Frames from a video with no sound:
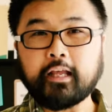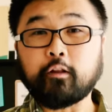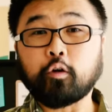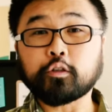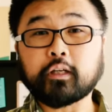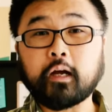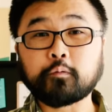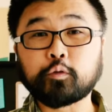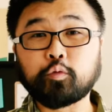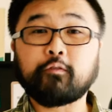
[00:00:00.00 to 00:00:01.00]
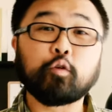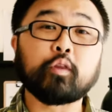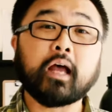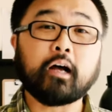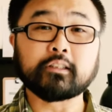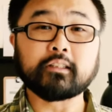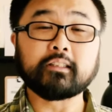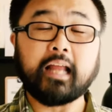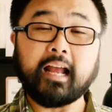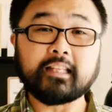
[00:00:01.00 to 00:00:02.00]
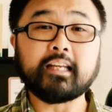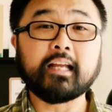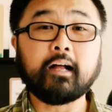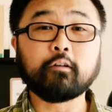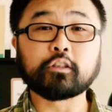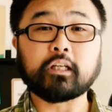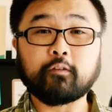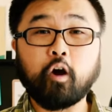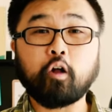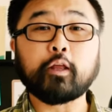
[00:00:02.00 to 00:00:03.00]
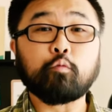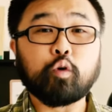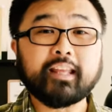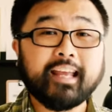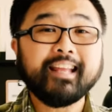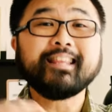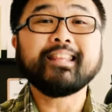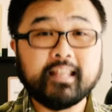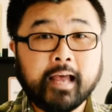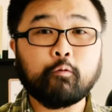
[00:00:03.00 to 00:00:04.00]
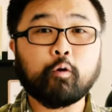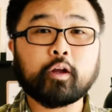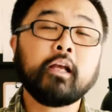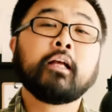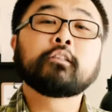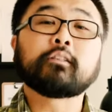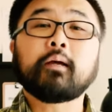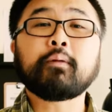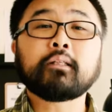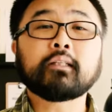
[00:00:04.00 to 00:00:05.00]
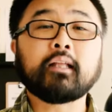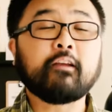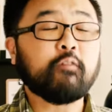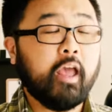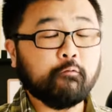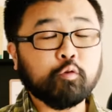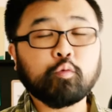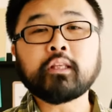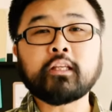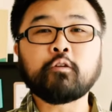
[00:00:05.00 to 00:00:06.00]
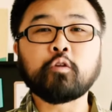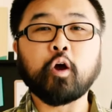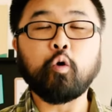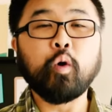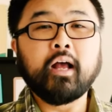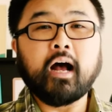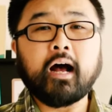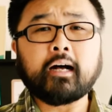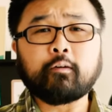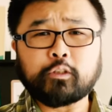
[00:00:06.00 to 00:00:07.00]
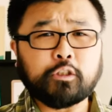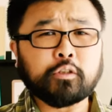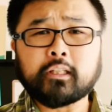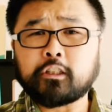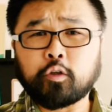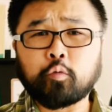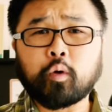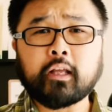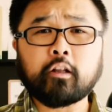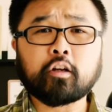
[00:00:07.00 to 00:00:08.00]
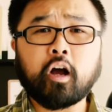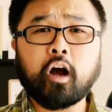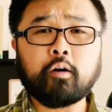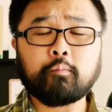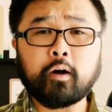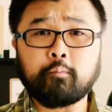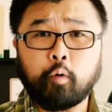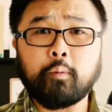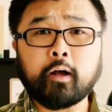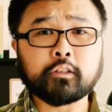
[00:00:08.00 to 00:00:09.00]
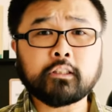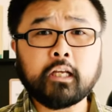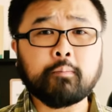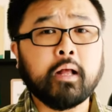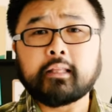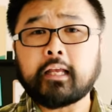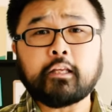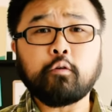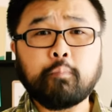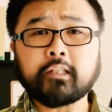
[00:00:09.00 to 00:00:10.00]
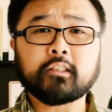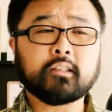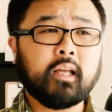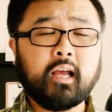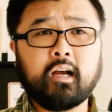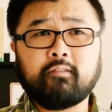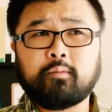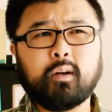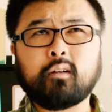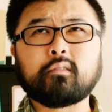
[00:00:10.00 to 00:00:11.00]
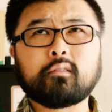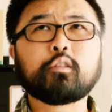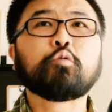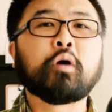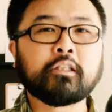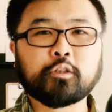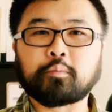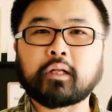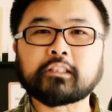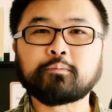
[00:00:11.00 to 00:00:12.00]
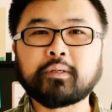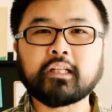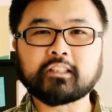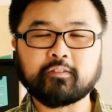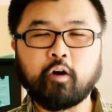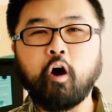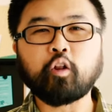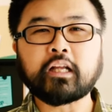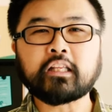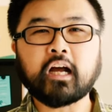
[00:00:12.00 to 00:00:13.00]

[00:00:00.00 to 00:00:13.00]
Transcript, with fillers: It also comes with 2,000 NT dollars of calling within the network. So that means that if everyone that you know was using a Chunghwa Telecom mobile SIM, then you basically have about 200 plus minutes of calling